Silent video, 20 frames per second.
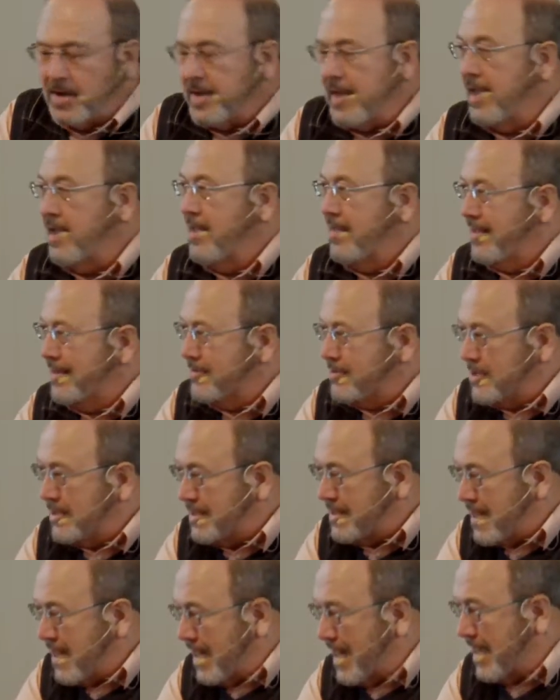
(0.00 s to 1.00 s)
Okay, there's
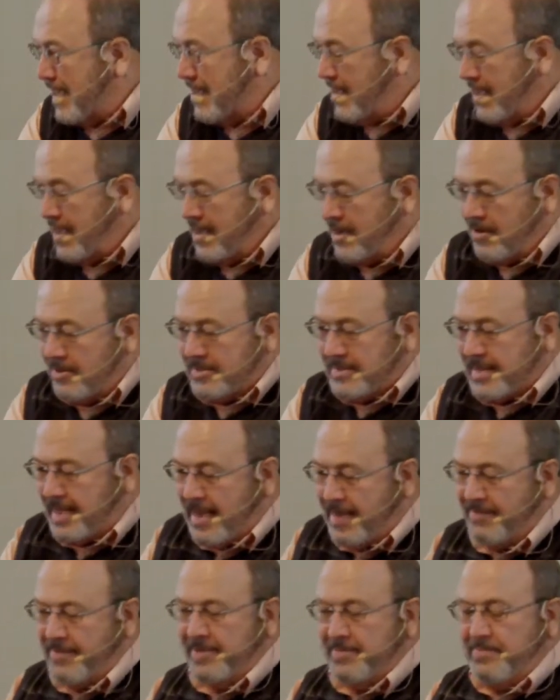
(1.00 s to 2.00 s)
this guy, he, he goes
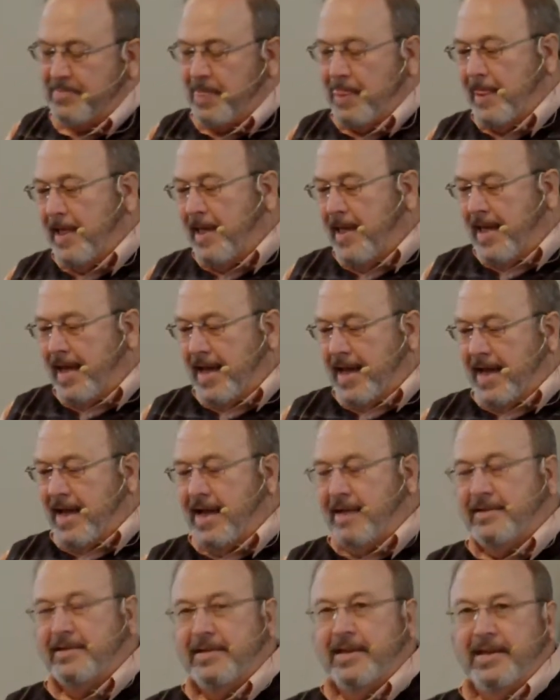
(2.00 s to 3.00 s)
to heaven
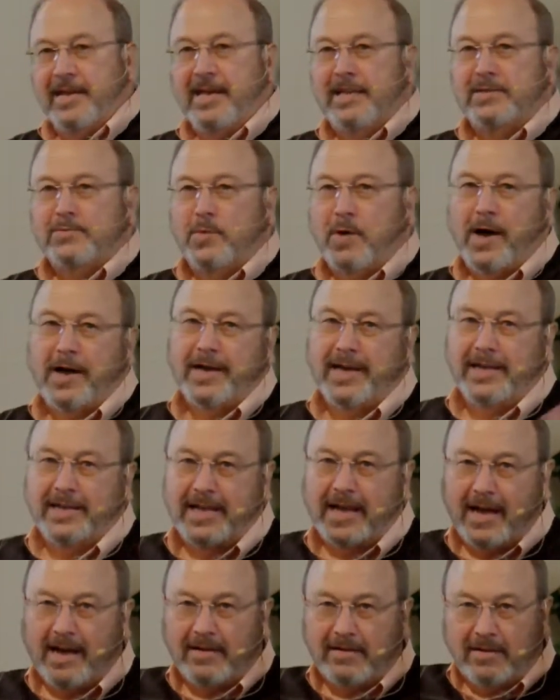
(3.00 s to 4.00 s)
and he's
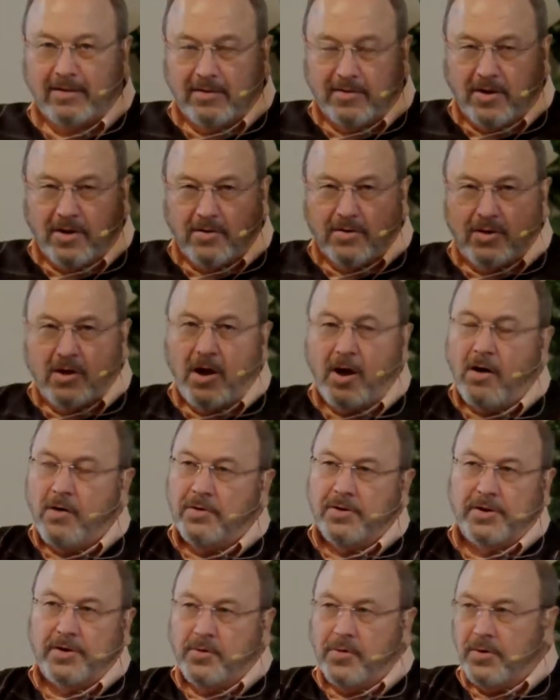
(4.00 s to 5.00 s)
walking down the long
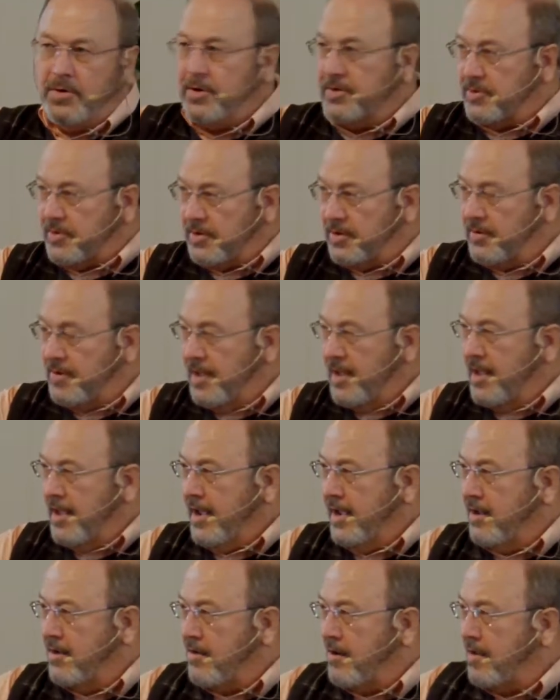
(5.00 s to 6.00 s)
cor- corridor,
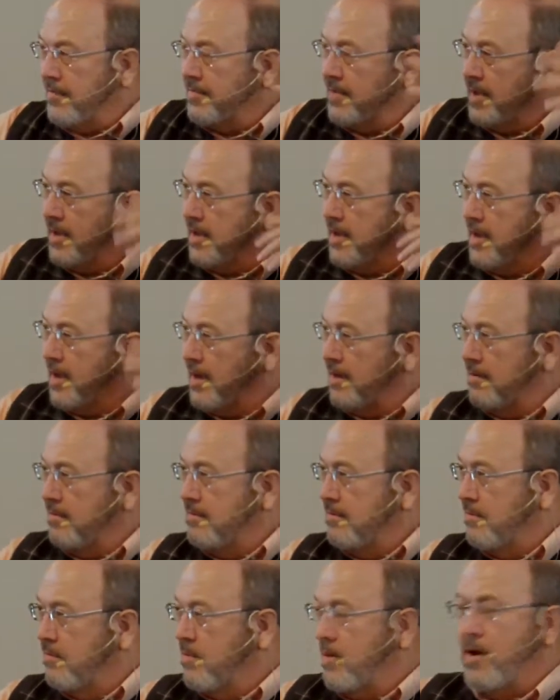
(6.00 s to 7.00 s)
and on the
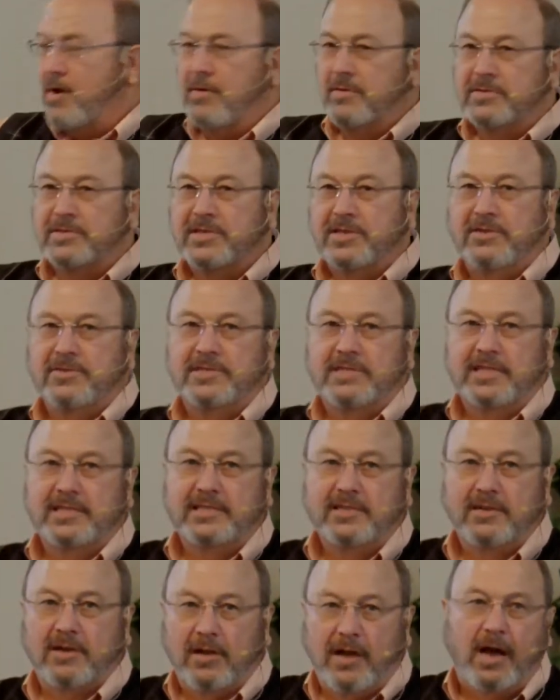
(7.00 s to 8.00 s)
uh, walls there's
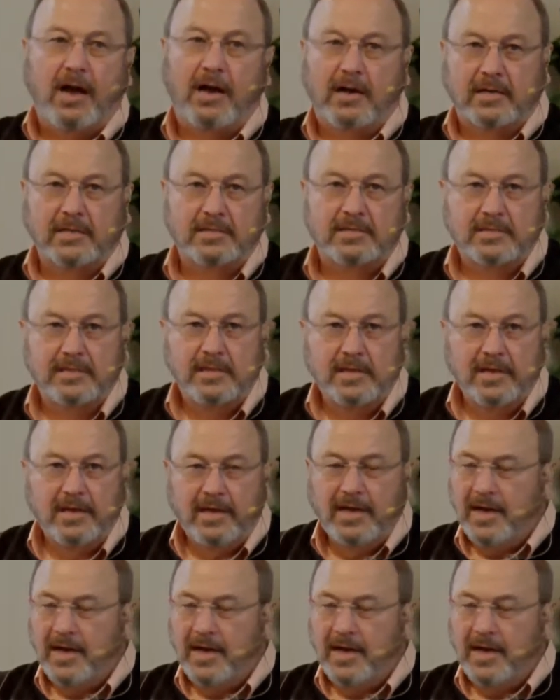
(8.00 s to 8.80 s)
these clocks.